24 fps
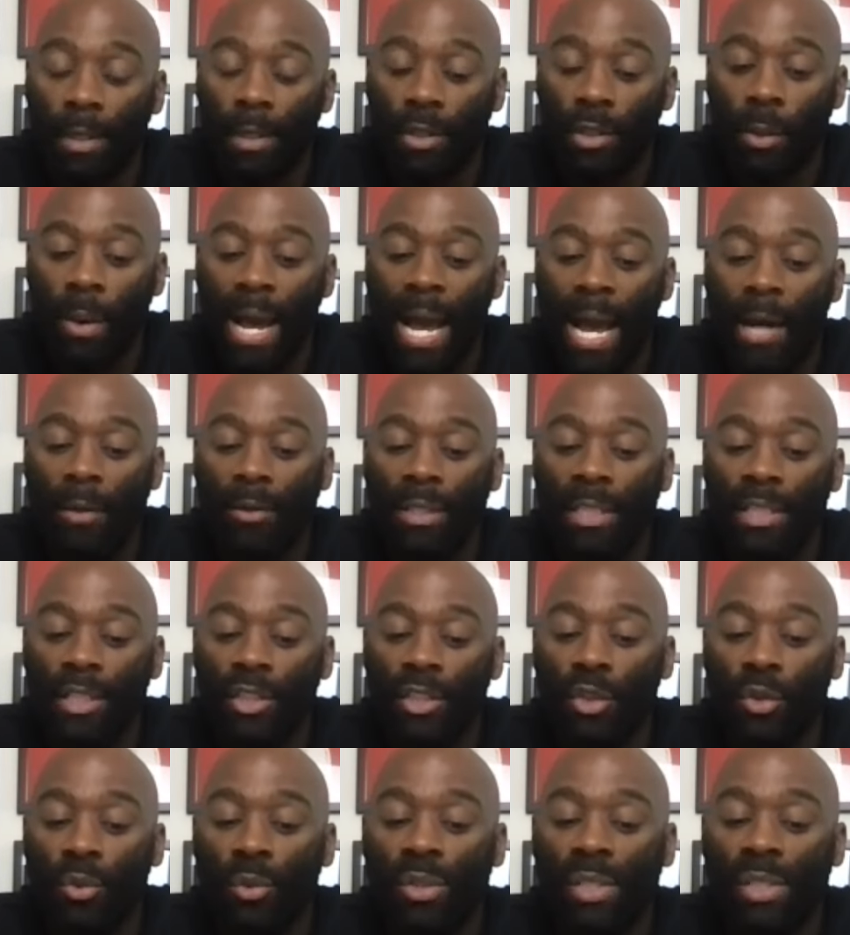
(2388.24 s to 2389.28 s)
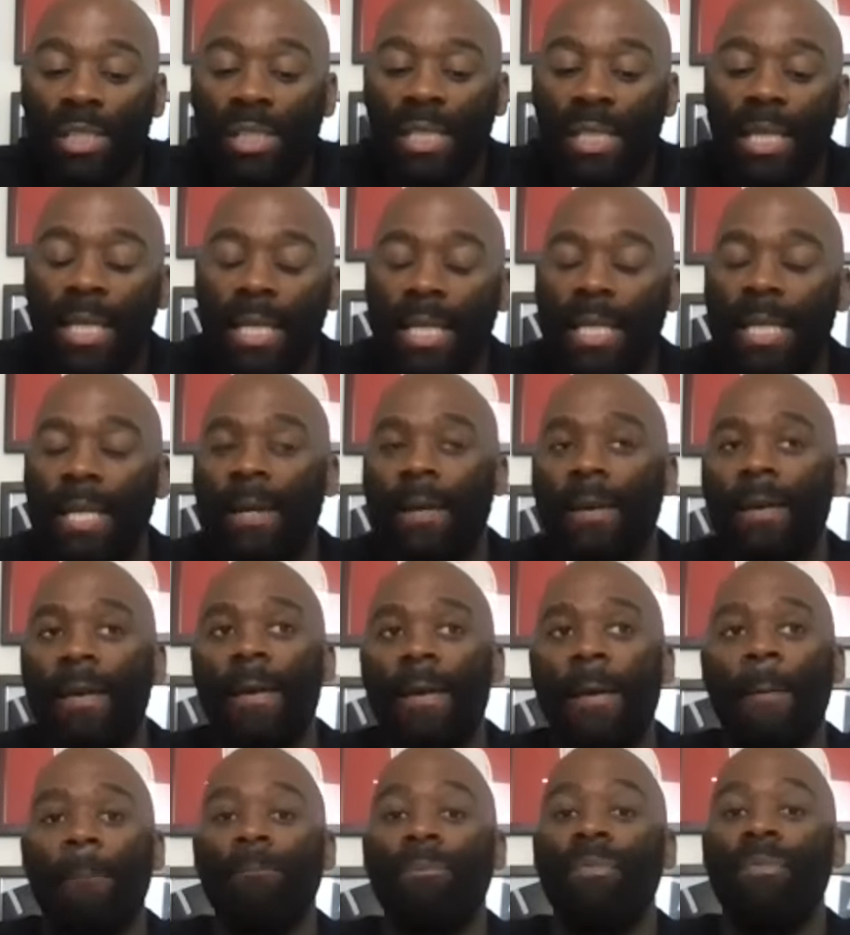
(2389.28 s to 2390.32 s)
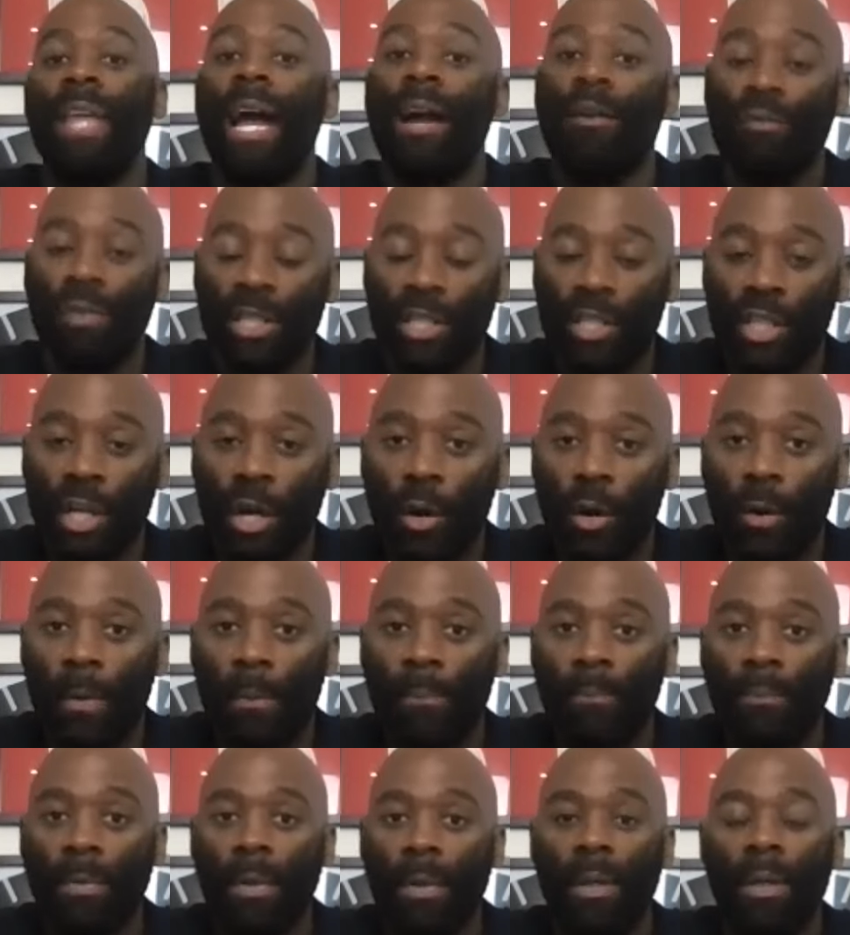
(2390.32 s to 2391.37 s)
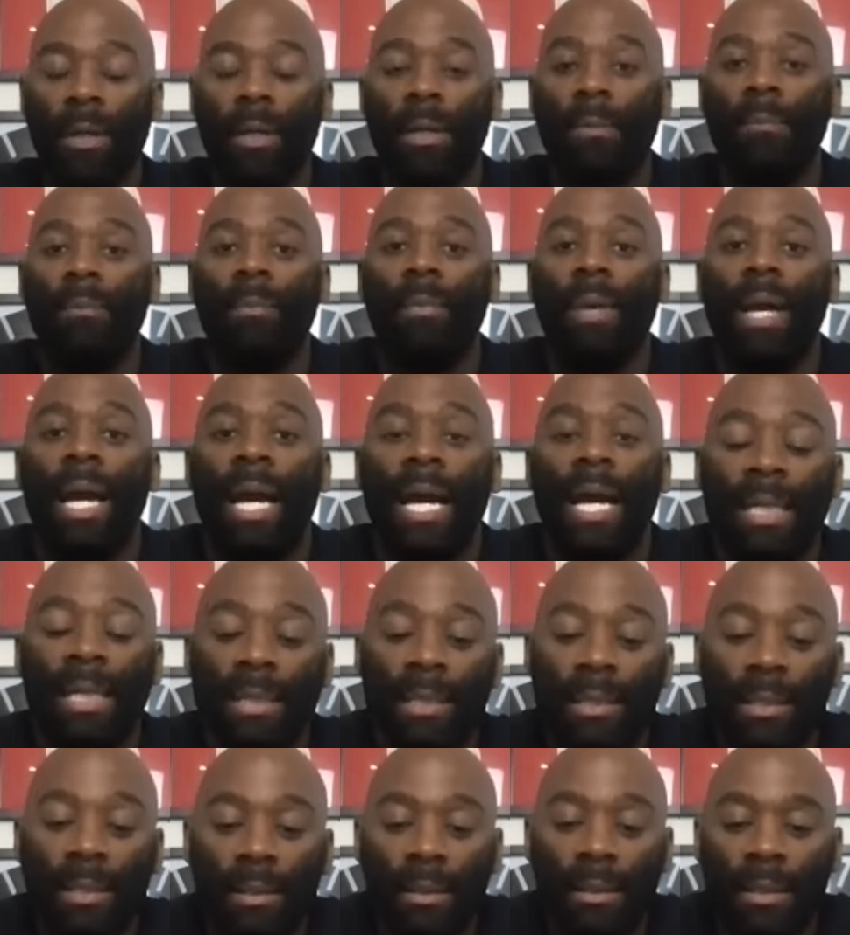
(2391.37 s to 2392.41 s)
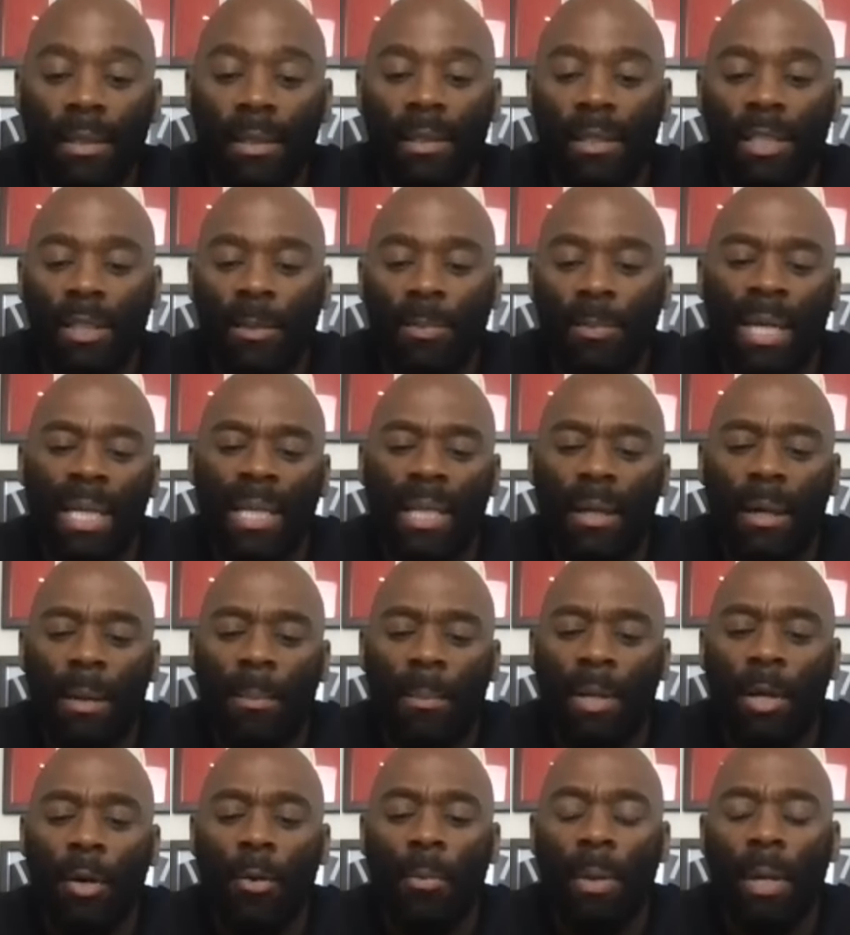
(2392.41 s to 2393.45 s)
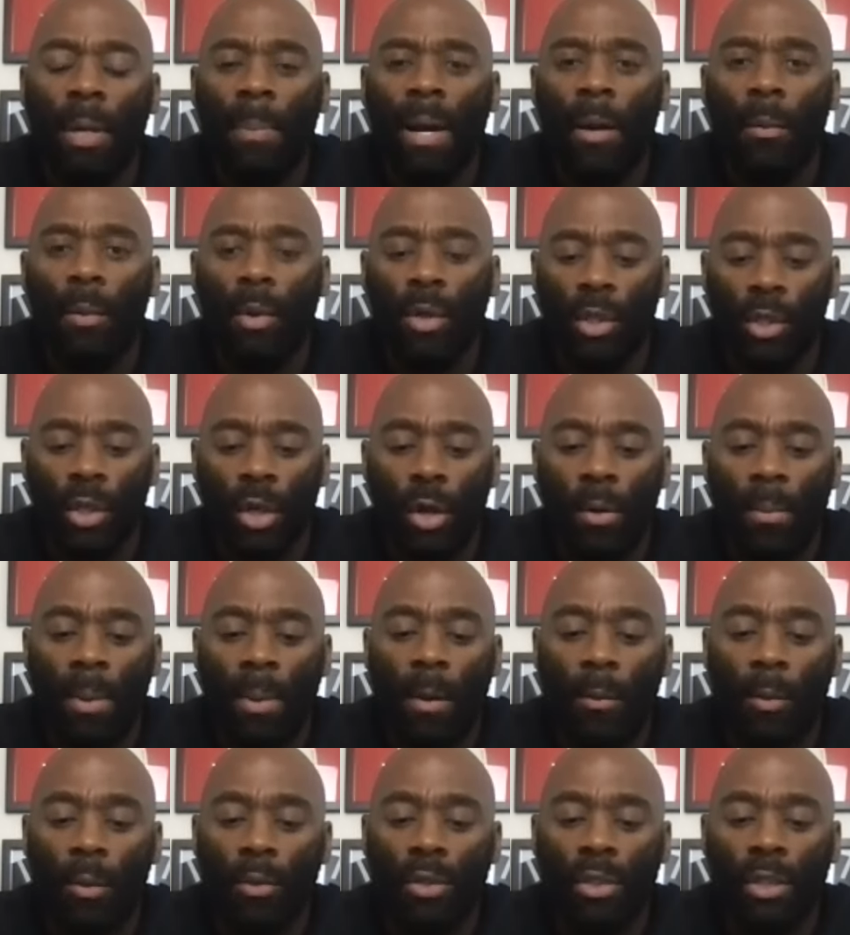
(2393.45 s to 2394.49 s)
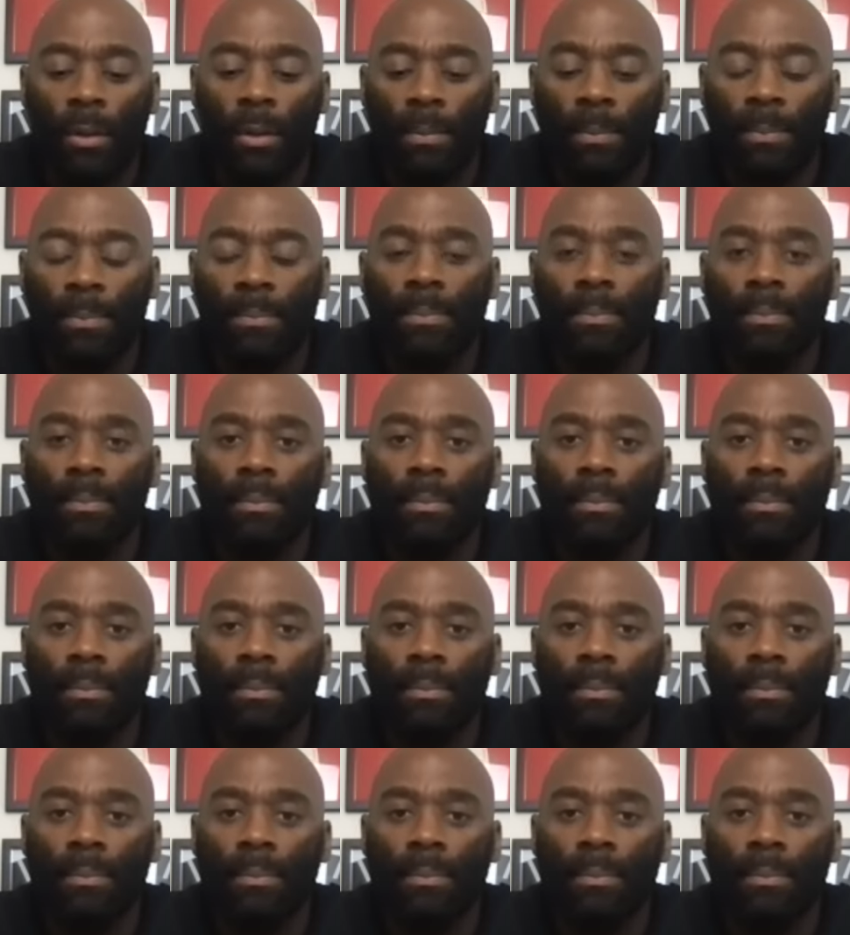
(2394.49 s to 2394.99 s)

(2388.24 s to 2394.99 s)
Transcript: So how did you see that result? And explain a little bit about what you know about Wealdstone.